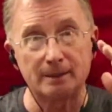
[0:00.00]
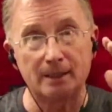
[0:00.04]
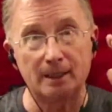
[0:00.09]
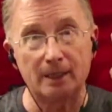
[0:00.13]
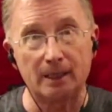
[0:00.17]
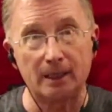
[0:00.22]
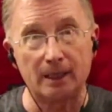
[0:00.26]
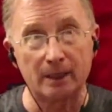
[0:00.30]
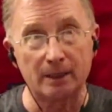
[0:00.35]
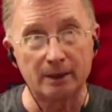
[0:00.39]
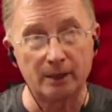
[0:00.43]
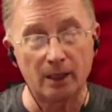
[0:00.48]

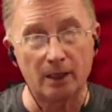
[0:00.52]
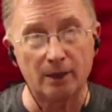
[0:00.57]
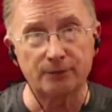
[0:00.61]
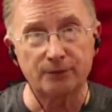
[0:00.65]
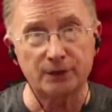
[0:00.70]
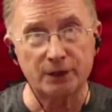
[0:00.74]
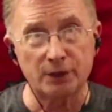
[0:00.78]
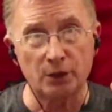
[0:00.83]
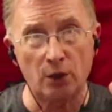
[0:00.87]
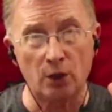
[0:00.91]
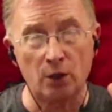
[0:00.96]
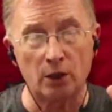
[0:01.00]
enough
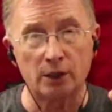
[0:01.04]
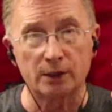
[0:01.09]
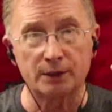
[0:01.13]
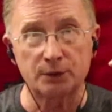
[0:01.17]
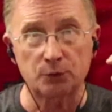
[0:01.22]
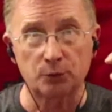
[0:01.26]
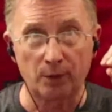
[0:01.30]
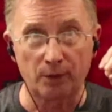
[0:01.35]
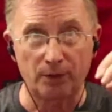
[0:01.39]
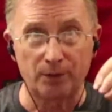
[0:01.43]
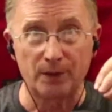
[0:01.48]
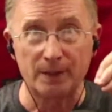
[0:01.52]
songs
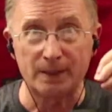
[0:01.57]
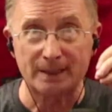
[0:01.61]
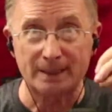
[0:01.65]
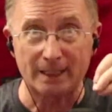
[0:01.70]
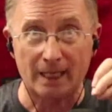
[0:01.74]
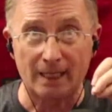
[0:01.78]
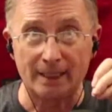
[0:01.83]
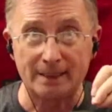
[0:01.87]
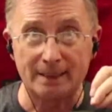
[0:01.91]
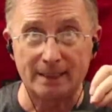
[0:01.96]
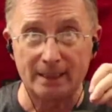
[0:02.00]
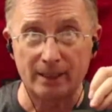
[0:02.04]
with this
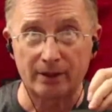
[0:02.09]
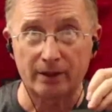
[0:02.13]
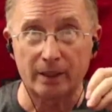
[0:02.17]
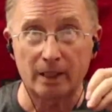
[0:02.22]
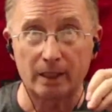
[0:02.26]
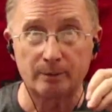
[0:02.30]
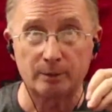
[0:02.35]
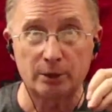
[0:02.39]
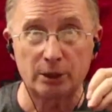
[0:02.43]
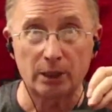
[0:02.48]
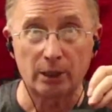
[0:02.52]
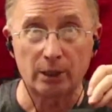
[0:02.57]
idea that I'm
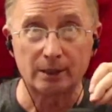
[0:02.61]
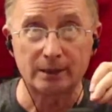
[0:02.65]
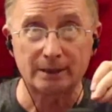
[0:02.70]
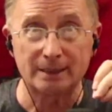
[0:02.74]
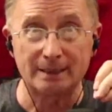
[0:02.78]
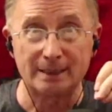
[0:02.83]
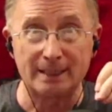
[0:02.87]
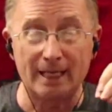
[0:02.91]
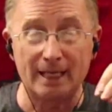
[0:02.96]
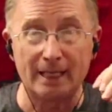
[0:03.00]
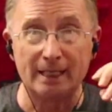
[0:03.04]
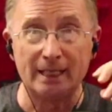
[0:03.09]
sharing
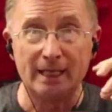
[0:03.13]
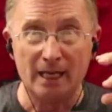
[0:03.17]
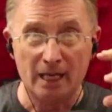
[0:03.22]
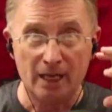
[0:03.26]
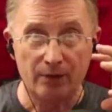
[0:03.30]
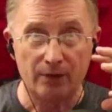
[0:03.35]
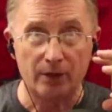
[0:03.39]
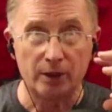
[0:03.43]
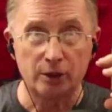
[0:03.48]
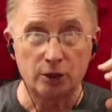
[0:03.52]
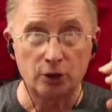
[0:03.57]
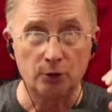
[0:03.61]
today
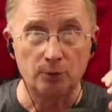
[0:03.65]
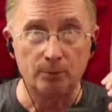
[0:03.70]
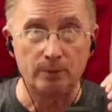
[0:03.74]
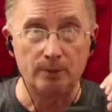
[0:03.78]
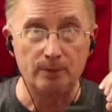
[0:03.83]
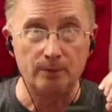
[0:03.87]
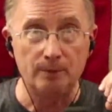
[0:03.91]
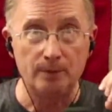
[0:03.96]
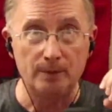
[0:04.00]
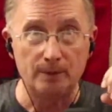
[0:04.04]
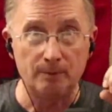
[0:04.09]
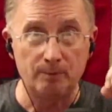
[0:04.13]
that
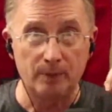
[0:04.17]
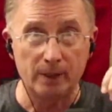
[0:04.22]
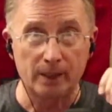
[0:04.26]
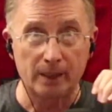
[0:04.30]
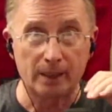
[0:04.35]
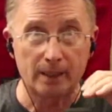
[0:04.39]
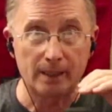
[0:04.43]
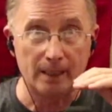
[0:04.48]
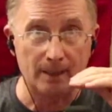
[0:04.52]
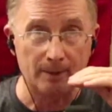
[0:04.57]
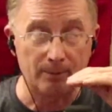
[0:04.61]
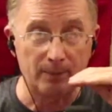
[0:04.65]

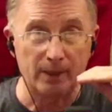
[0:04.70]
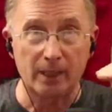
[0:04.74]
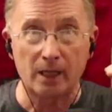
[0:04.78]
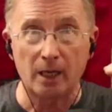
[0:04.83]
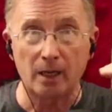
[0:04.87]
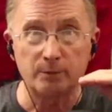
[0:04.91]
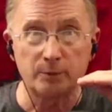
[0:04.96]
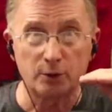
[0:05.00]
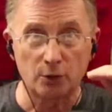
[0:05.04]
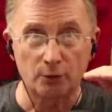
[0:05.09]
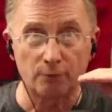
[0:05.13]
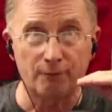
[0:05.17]
it becomes
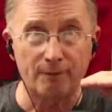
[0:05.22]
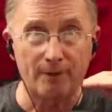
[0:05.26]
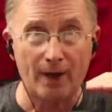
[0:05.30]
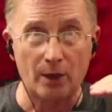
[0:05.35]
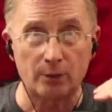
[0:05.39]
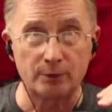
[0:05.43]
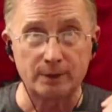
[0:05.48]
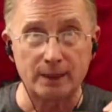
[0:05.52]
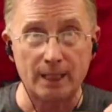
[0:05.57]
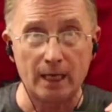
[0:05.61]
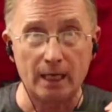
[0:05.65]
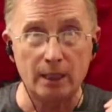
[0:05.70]
your
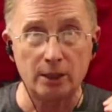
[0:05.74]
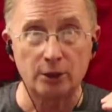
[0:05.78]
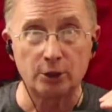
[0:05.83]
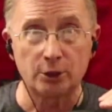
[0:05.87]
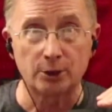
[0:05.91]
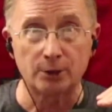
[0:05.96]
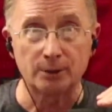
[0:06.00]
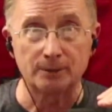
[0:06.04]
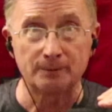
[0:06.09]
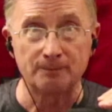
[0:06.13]
foundation.